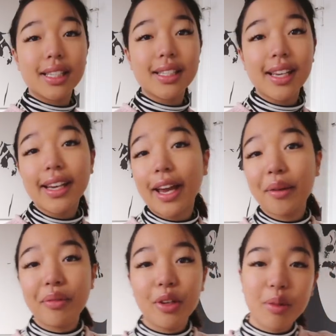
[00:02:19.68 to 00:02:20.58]
Since I
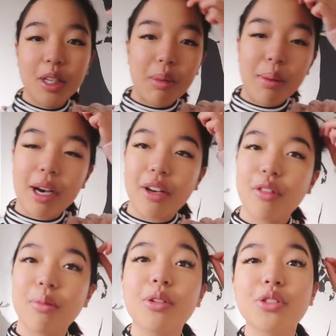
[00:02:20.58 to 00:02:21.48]
am filming in my
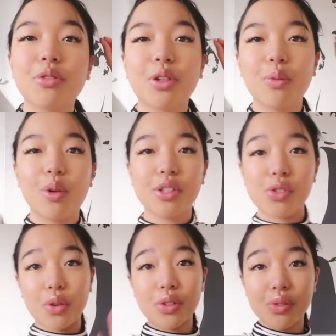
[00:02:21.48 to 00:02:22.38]
bathroom, there's only one
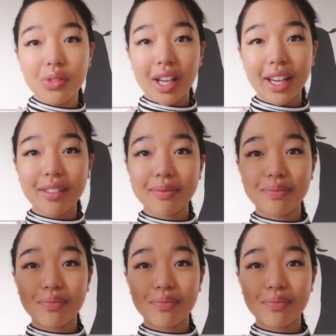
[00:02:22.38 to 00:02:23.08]
source of light,